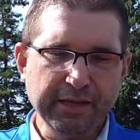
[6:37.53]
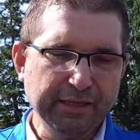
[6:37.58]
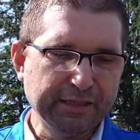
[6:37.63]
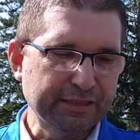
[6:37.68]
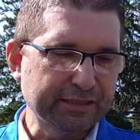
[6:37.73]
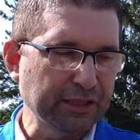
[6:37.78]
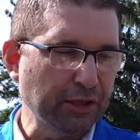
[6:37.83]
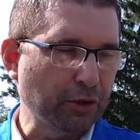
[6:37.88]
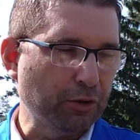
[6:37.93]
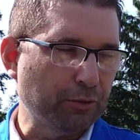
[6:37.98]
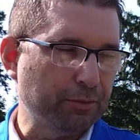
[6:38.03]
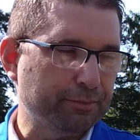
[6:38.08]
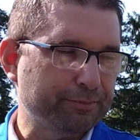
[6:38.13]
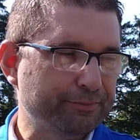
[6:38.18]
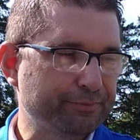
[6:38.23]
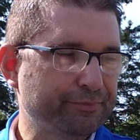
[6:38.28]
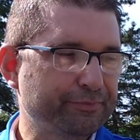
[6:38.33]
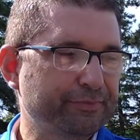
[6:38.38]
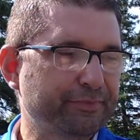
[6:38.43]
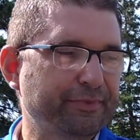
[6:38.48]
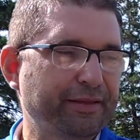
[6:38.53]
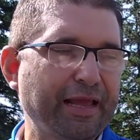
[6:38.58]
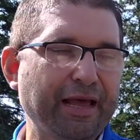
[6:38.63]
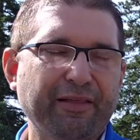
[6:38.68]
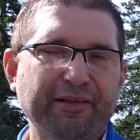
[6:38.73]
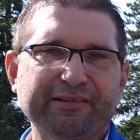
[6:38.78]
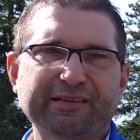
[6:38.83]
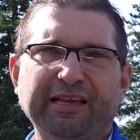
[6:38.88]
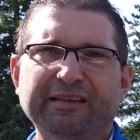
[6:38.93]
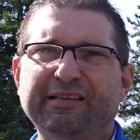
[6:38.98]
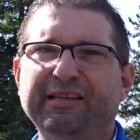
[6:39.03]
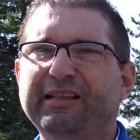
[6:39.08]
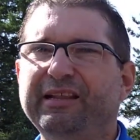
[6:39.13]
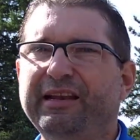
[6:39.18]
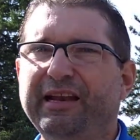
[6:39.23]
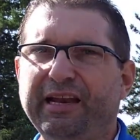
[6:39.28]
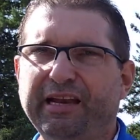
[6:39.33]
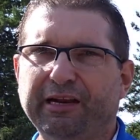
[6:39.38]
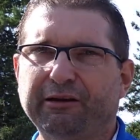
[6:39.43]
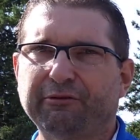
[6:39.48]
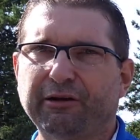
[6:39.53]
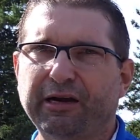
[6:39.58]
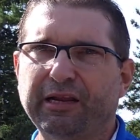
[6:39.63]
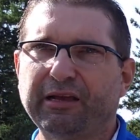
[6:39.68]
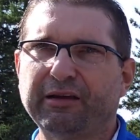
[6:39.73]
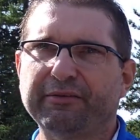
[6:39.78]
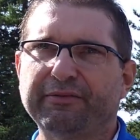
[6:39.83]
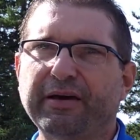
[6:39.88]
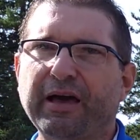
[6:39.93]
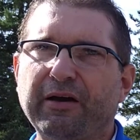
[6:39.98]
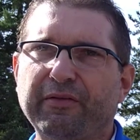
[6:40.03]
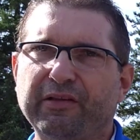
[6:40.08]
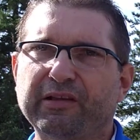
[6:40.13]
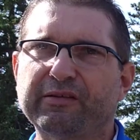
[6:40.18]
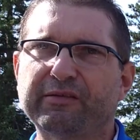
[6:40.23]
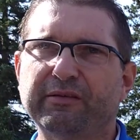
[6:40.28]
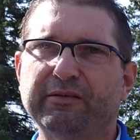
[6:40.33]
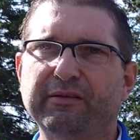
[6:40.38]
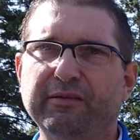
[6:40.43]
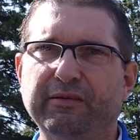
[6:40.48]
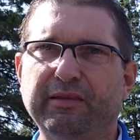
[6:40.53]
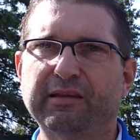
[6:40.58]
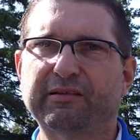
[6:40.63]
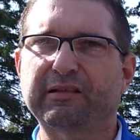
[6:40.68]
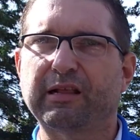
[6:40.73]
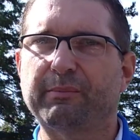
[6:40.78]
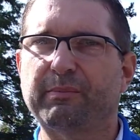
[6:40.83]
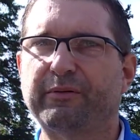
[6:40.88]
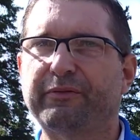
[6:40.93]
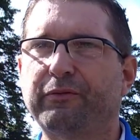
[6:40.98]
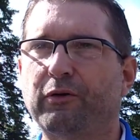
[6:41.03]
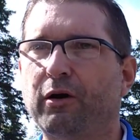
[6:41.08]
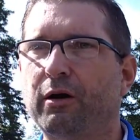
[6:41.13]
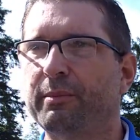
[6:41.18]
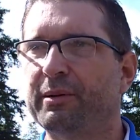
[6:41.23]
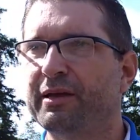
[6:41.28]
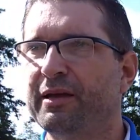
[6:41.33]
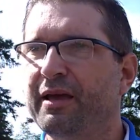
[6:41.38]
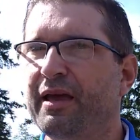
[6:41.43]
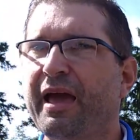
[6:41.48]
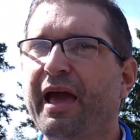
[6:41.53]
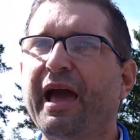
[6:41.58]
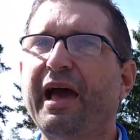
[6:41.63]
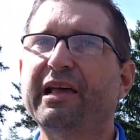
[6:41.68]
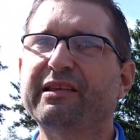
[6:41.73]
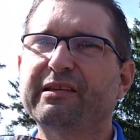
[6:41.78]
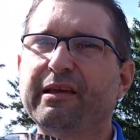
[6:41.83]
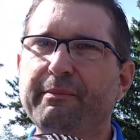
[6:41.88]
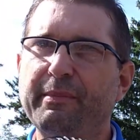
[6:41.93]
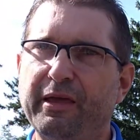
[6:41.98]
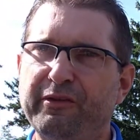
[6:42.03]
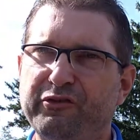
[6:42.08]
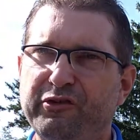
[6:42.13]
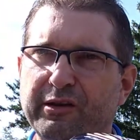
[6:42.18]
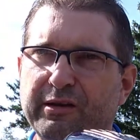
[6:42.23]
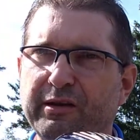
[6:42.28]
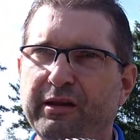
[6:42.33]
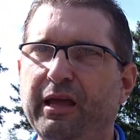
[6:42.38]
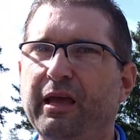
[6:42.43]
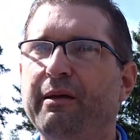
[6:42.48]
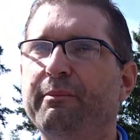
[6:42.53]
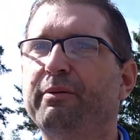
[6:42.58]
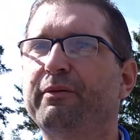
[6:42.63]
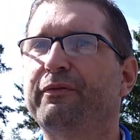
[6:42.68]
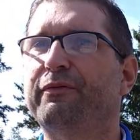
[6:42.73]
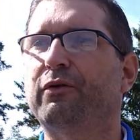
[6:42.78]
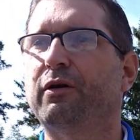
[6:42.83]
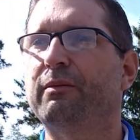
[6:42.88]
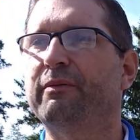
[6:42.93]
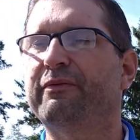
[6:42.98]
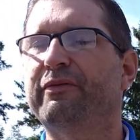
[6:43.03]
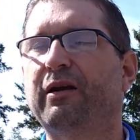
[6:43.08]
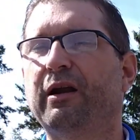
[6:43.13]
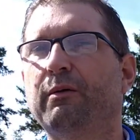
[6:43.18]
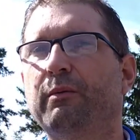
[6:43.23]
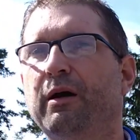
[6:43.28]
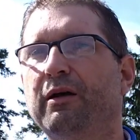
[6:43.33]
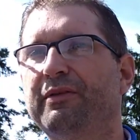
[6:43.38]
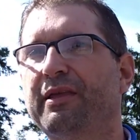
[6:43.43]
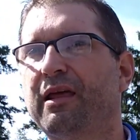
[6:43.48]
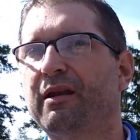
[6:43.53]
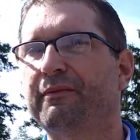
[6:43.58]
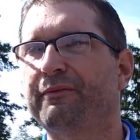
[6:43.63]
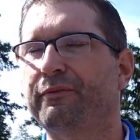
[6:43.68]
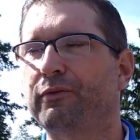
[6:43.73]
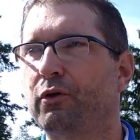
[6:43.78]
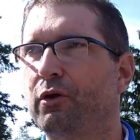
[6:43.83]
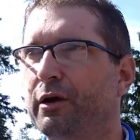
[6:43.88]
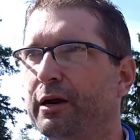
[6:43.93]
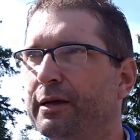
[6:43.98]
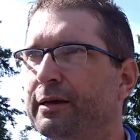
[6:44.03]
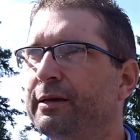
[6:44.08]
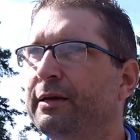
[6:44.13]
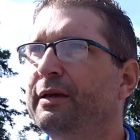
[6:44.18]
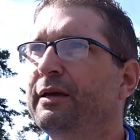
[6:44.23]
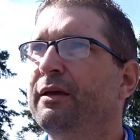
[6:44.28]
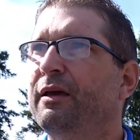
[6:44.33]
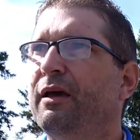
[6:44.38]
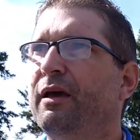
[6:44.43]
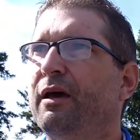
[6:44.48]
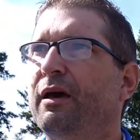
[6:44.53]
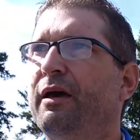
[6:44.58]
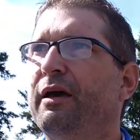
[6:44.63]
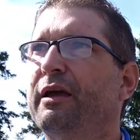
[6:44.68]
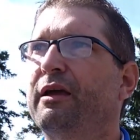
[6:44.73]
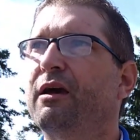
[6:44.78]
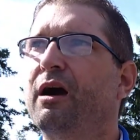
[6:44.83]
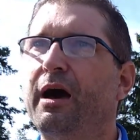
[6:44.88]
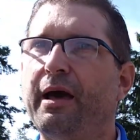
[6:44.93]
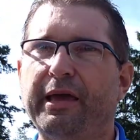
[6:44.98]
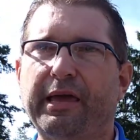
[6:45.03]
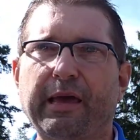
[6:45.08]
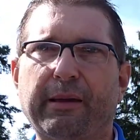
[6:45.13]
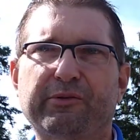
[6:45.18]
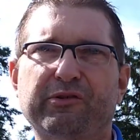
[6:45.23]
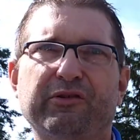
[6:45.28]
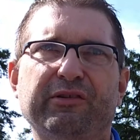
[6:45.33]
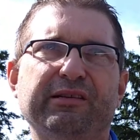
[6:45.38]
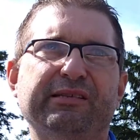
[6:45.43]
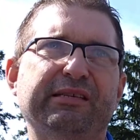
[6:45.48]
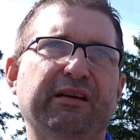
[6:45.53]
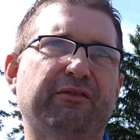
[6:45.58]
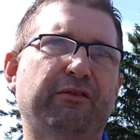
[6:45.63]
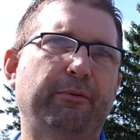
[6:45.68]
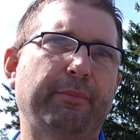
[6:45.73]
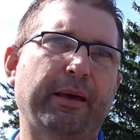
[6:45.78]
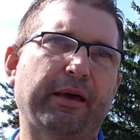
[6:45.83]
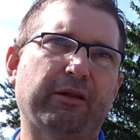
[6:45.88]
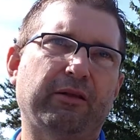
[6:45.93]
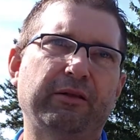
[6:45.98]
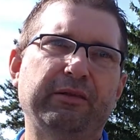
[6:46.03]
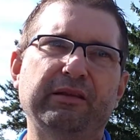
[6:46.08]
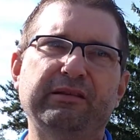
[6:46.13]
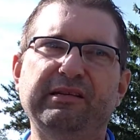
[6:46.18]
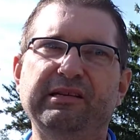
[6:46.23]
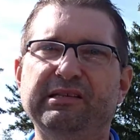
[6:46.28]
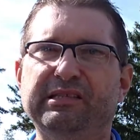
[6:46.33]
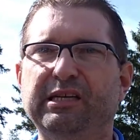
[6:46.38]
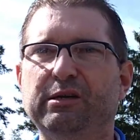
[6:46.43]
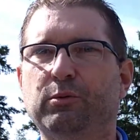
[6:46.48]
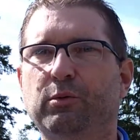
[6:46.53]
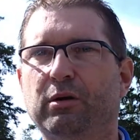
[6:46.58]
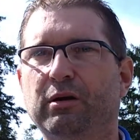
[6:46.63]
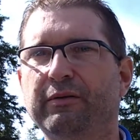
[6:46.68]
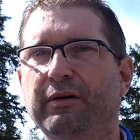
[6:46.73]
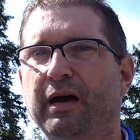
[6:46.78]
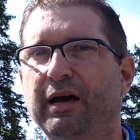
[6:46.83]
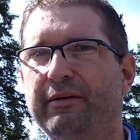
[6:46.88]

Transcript: So now let's get to the nitty-gritty of how this club performed. As I mentioned, it performed very well down in Florida. It captured the silver medal in the Teezy Award